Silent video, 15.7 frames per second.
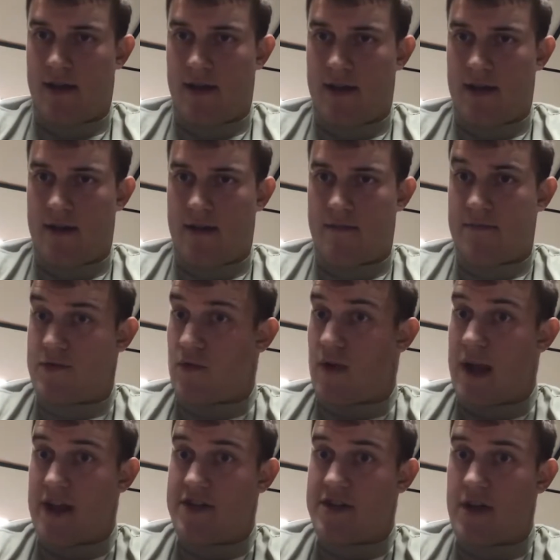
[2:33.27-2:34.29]

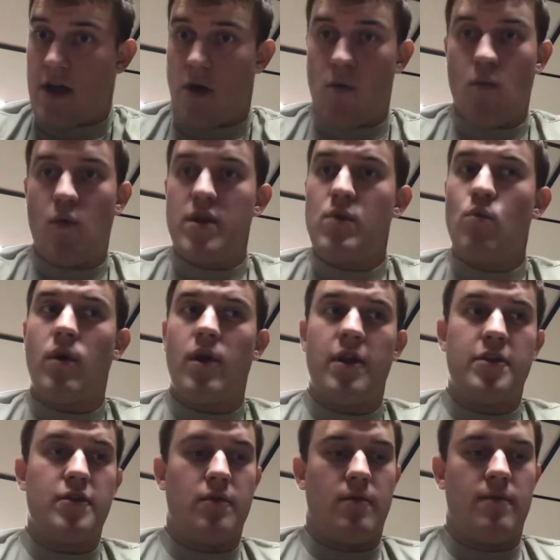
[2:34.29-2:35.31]
So engine out, what do you want
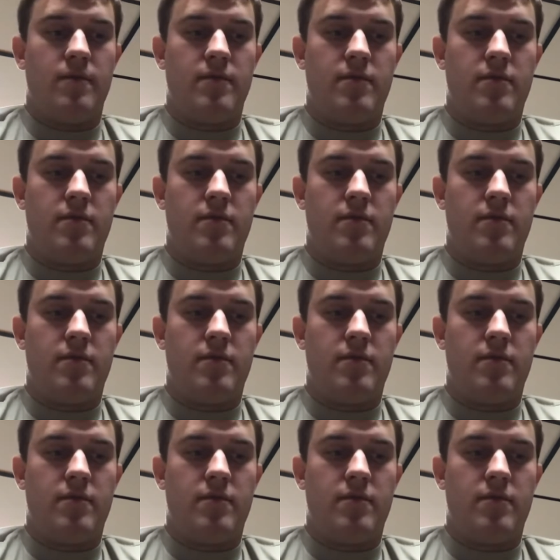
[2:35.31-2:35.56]
to do?